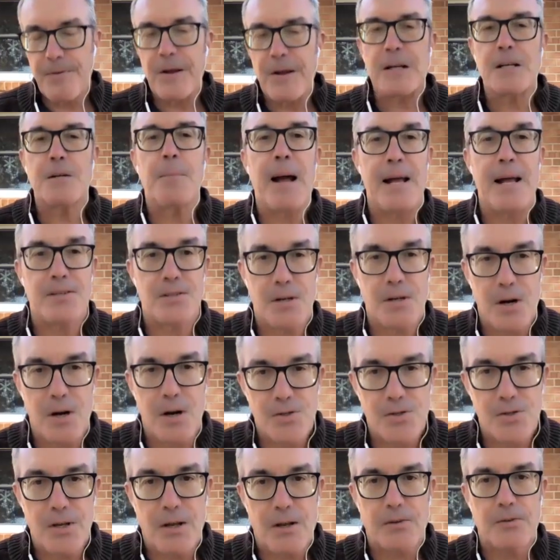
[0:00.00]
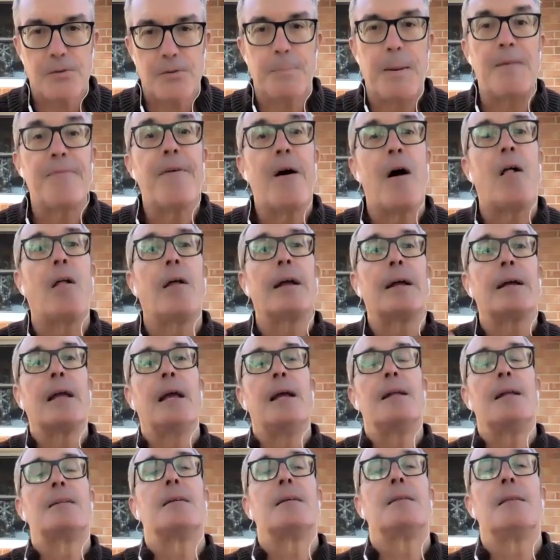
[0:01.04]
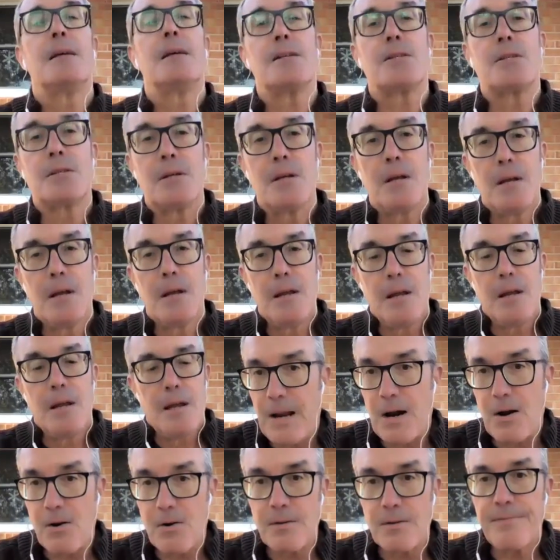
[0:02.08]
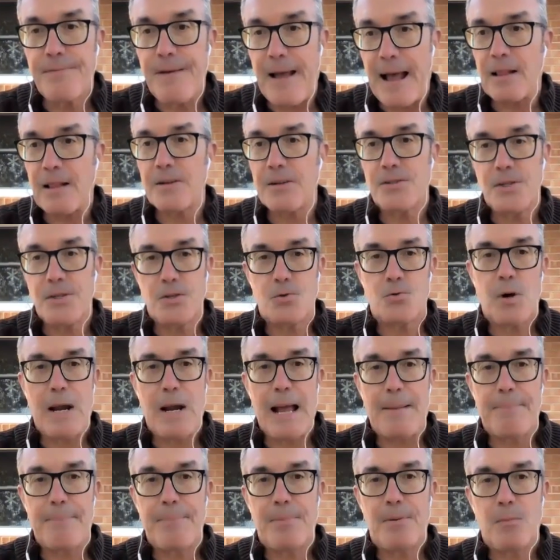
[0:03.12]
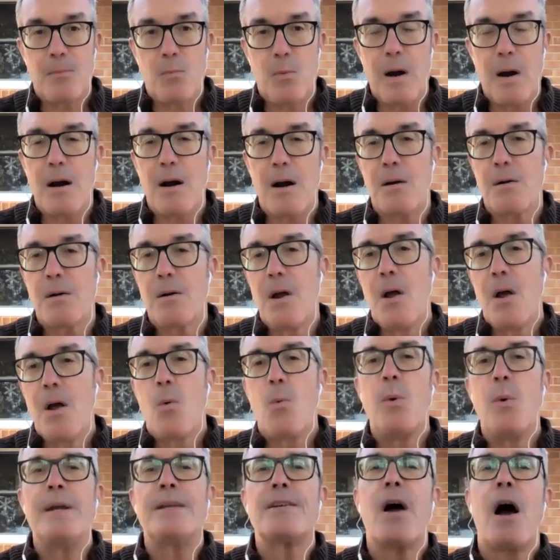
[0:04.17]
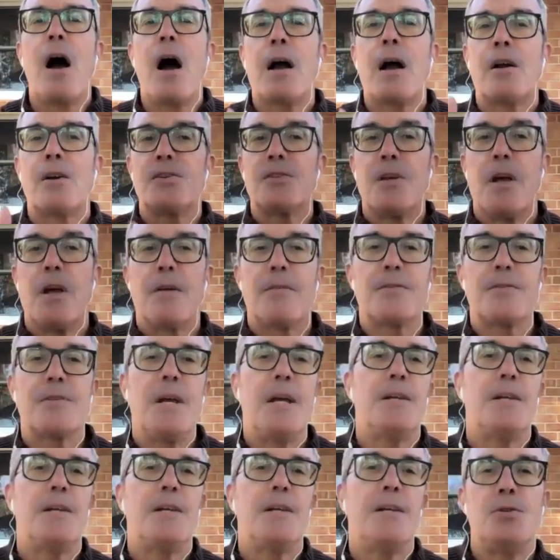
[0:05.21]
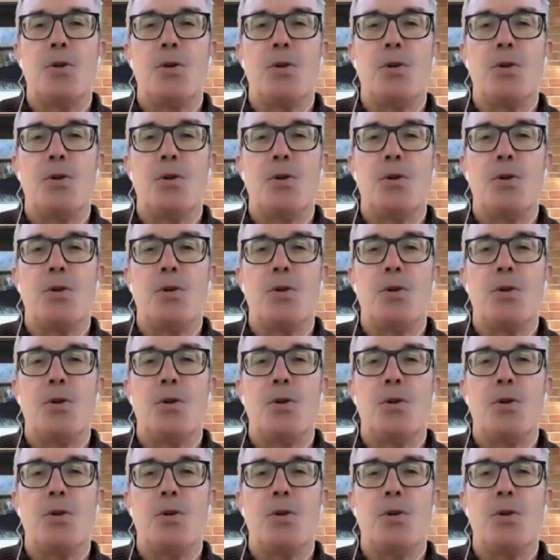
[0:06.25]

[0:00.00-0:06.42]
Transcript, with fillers: victimizing ourselves by falling into this narrative fallacy trap where we talk ourselves into